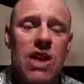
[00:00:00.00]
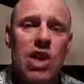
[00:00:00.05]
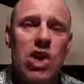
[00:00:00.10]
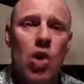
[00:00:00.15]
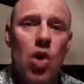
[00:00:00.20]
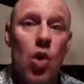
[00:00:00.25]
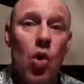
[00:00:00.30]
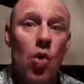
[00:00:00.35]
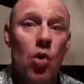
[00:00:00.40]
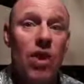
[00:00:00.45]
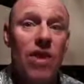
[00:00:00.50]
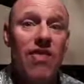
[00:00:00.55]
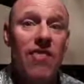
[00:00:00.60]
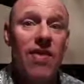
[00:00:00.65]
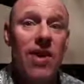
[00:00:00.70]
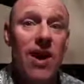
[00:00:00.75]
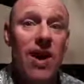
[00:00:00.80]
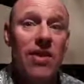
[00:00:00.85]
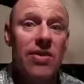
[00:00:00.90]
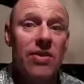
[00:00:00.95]
Holy
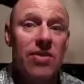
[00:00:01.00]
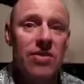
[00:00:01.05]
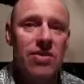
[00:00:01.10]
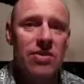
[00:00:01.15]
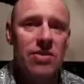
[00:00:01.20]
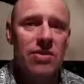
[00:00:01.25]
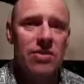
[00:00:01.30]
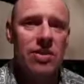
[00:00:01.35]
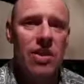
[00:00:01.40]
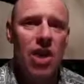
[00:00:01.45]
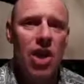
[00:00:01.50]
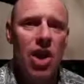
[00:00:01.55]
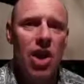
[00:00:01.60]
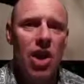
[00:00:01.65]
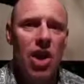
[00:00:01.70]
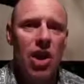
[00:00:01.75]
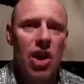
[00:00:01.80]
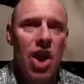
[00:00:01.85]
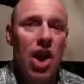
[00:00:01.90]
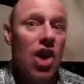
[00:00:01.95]
Fathers,
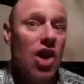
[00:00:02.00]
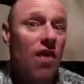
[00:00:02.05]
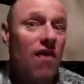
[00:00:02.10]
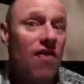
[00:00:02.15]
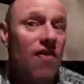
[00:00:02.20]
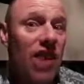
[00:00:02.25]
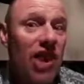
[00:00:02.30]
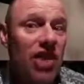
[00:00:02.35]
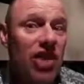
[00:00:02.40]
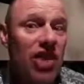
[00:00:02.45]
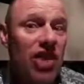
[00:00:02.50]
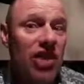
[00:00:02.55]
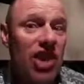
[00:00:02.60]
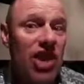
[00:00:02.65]
confessions